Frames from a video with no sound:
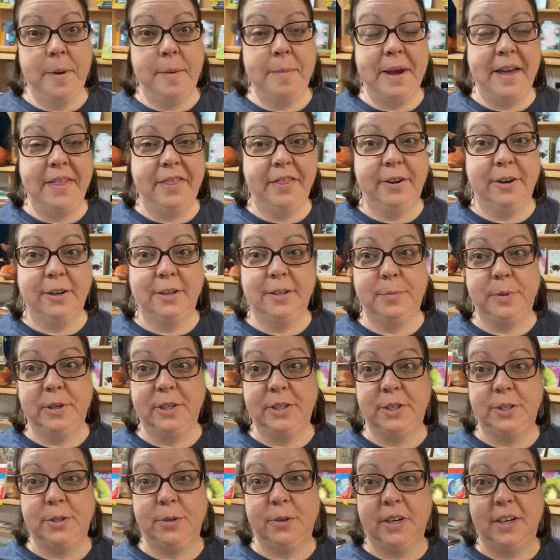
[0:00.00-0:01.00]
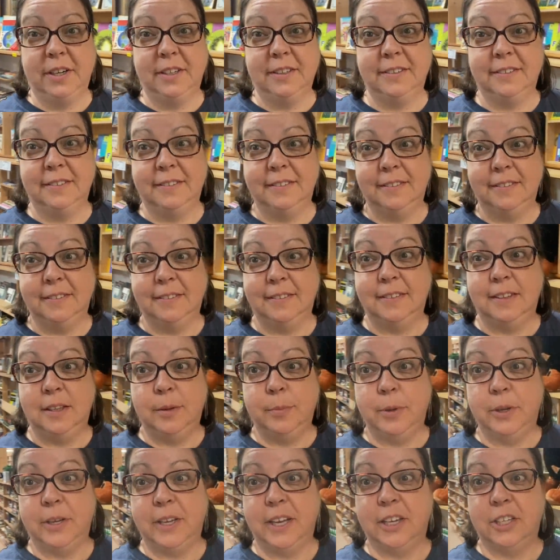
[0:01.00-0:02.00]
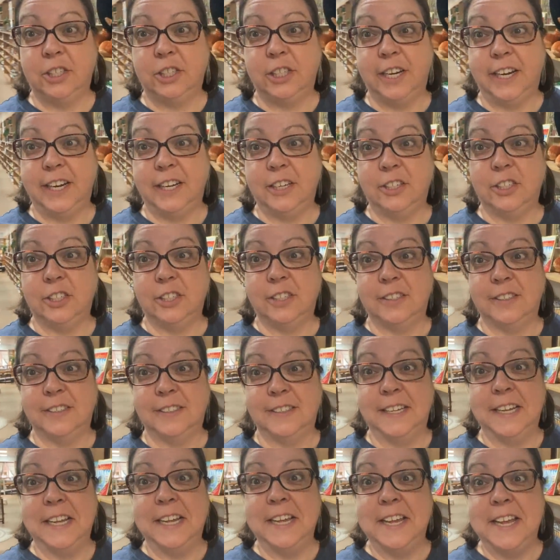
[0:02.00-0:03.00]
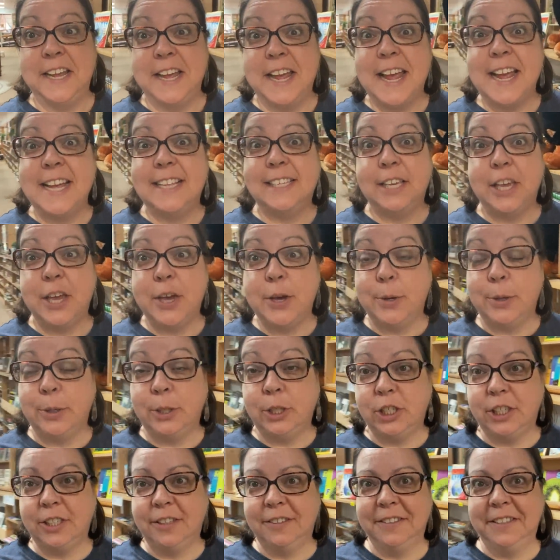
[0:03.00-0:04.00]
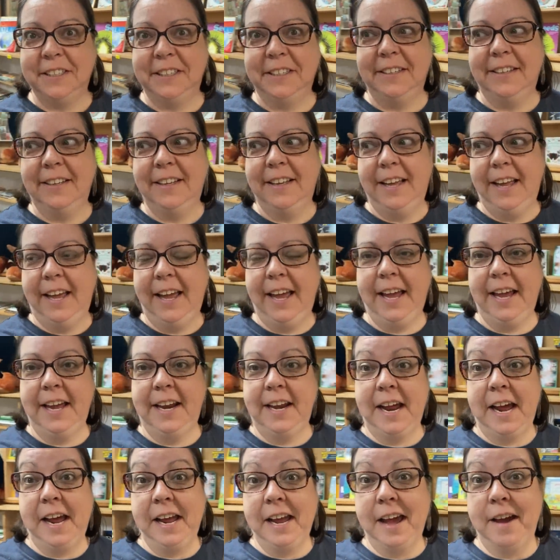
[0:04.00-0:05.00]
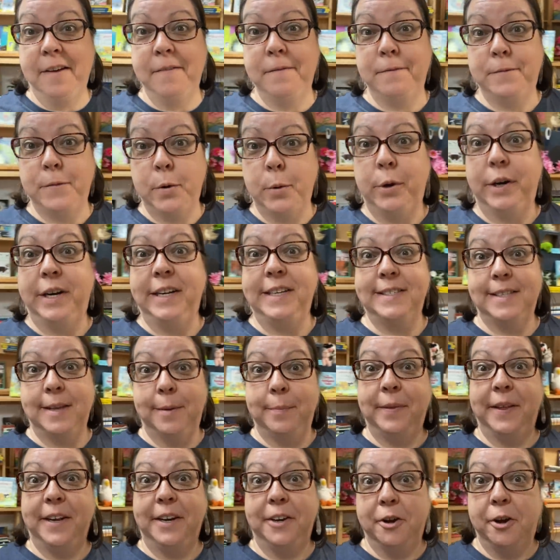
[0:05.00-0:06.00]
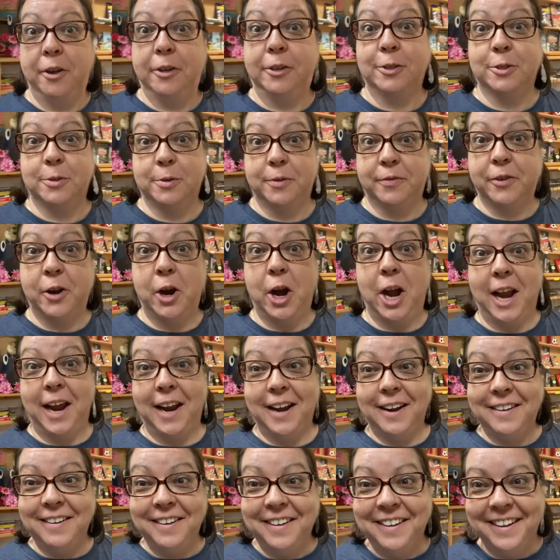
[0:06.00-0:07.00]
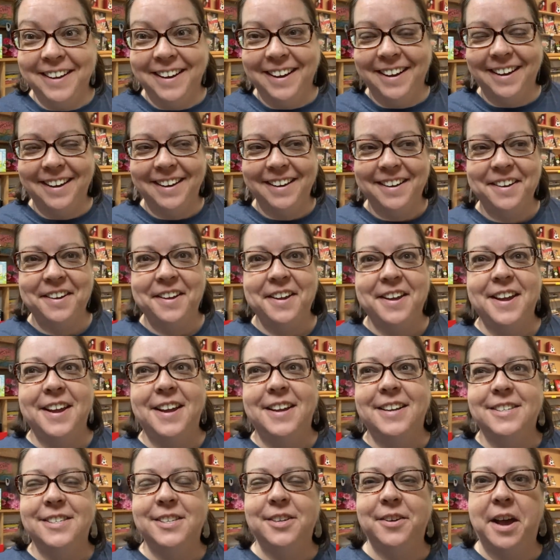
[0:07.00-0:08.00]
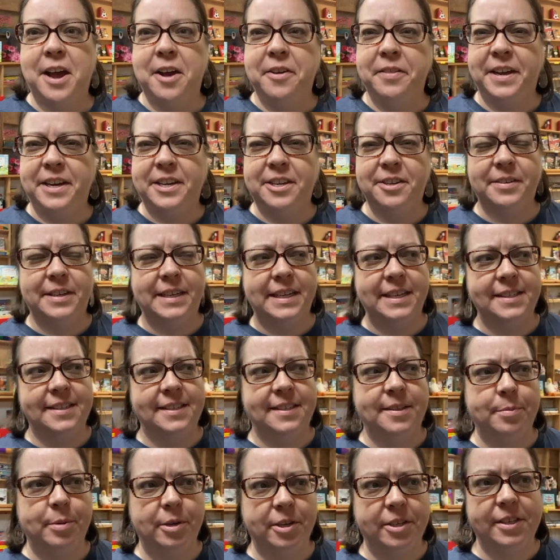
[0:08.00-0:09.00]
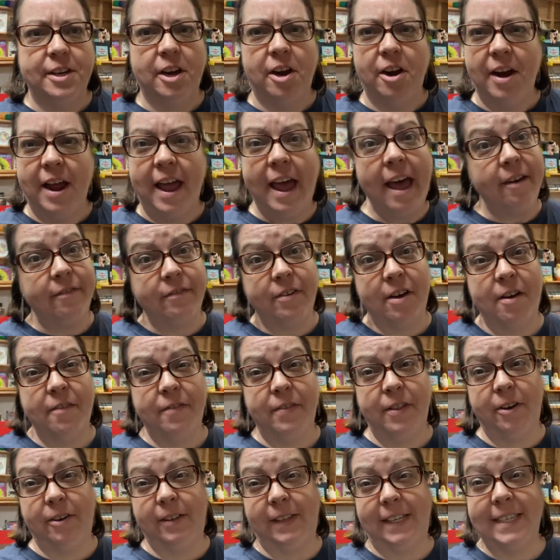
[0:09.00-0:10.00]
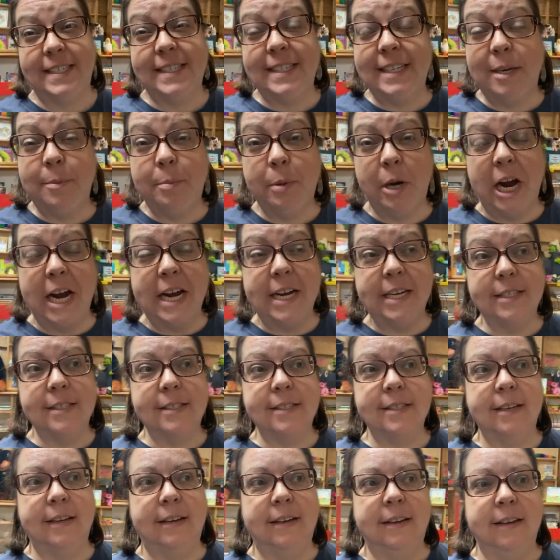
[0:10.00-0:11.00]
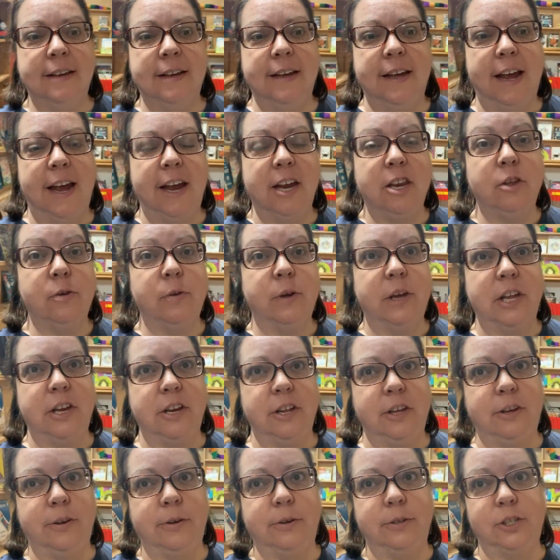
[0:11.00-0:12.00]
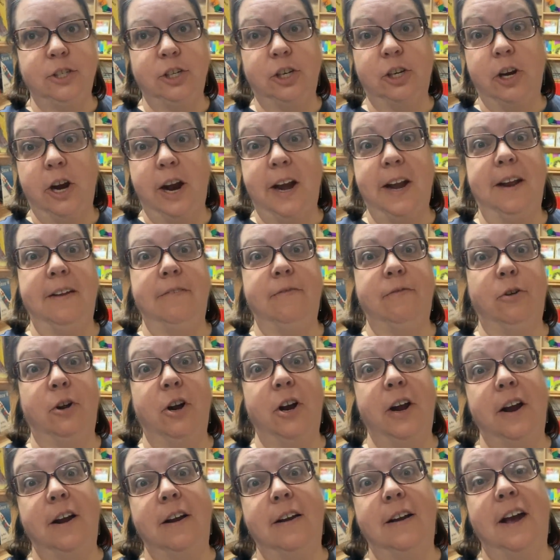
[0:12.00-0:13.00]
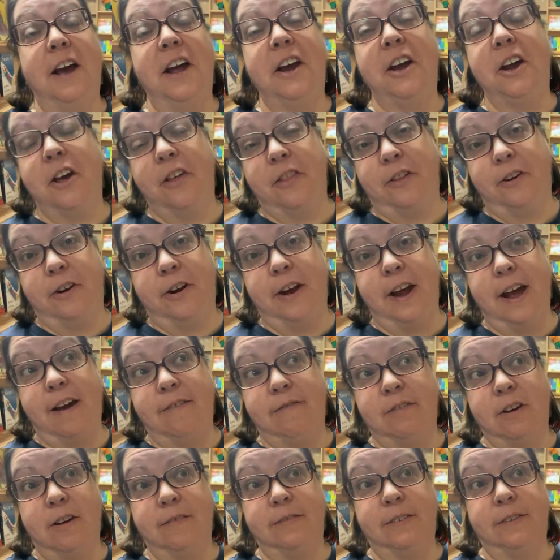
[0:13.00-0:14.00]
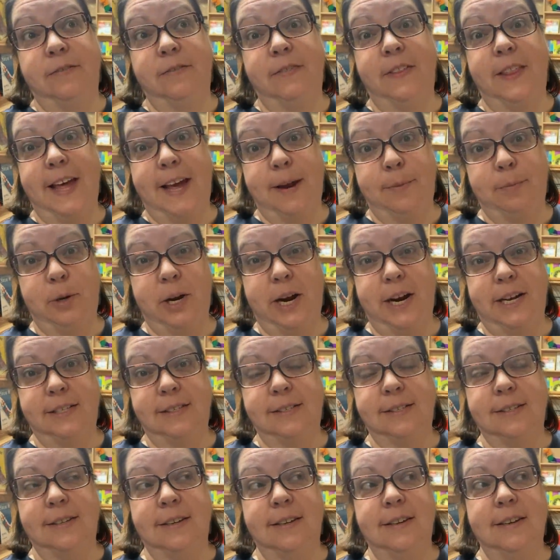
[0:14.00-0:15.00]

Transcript: Third bookstore, the Book Exchange. It's huge. And I got 40 something dollars of credit. So how they do it is the books are half off their listed price, and you can use your credit for another half off of that price.